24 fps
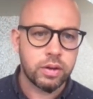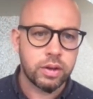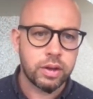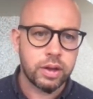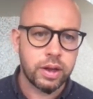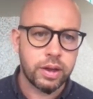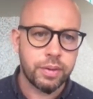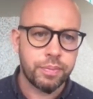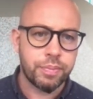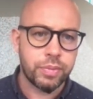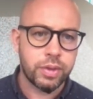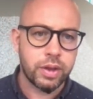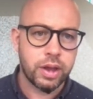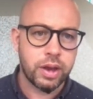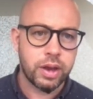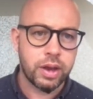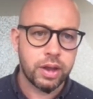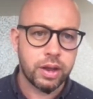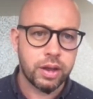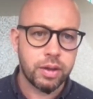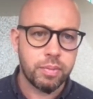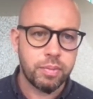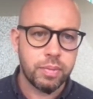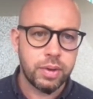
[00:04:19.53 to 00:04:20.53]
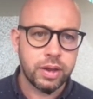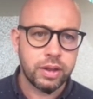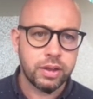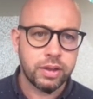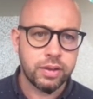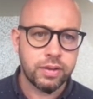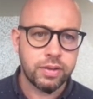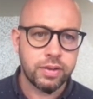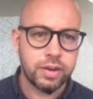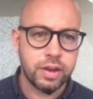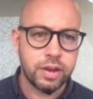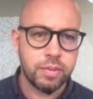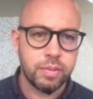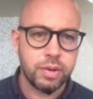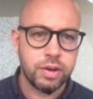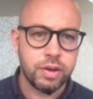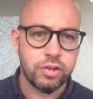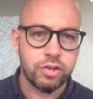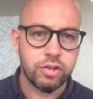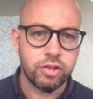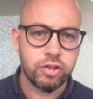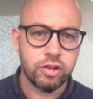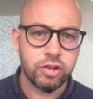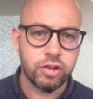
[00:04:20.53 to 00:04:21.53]
Okay, and I can make this
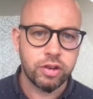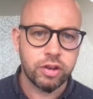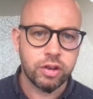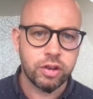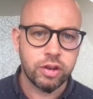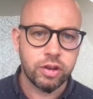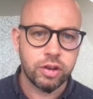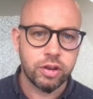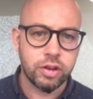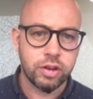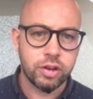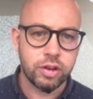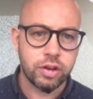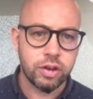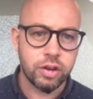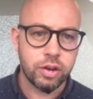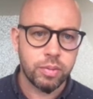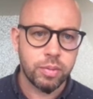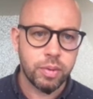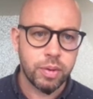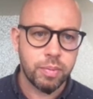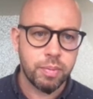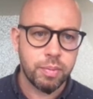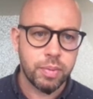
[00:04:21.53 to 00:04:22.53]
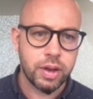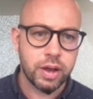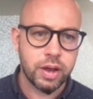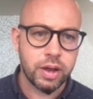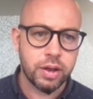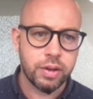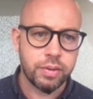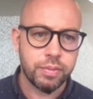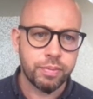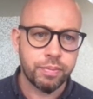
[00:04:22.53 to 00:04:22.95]
image a bit bigger.